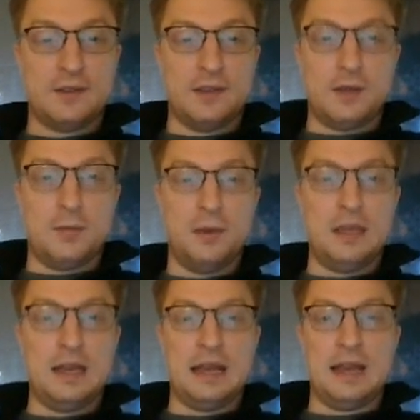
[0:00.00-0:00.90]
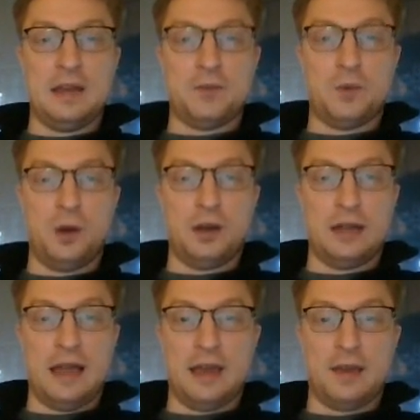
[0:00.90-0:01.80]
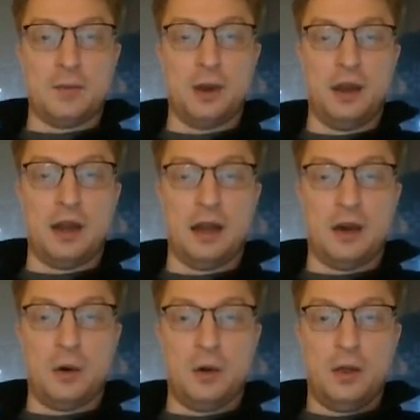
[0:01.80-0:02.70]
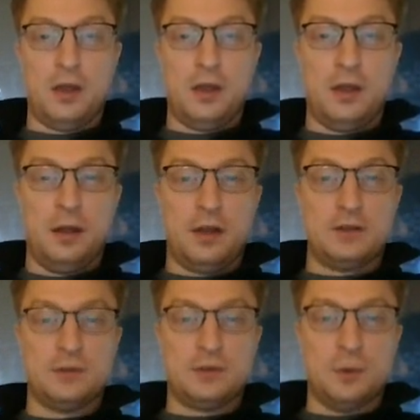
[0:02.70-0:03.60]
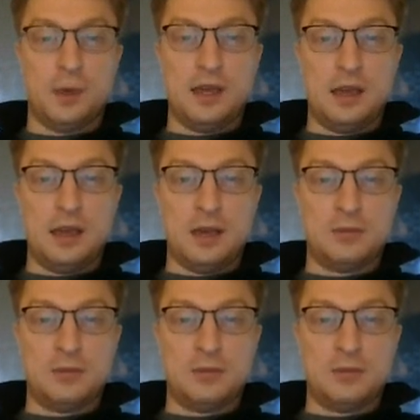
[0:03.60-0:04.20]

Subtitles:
him in any one game right now. So he keeps